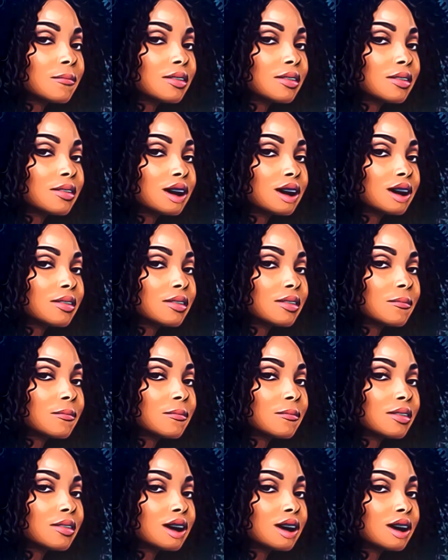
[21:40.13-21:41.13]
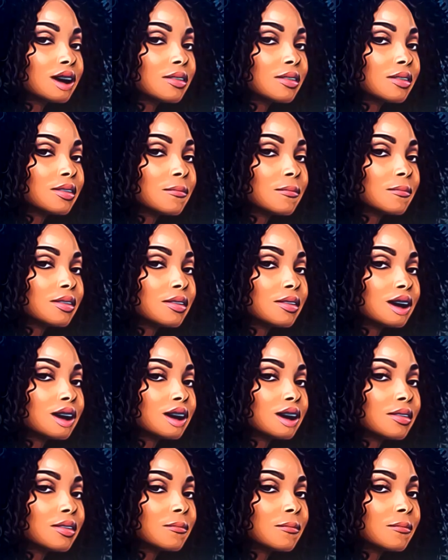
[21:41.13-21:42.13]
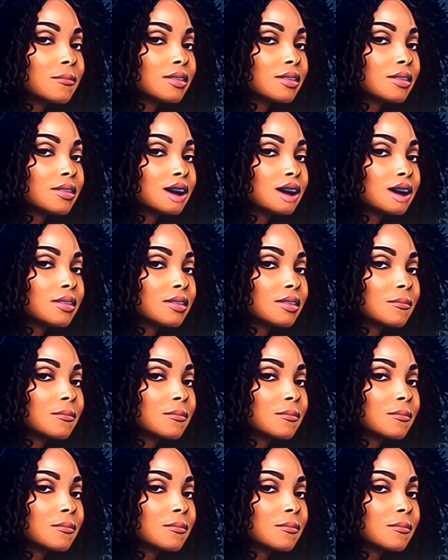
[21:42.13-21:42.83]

So, Mitch, get it together or leave it alone, honey.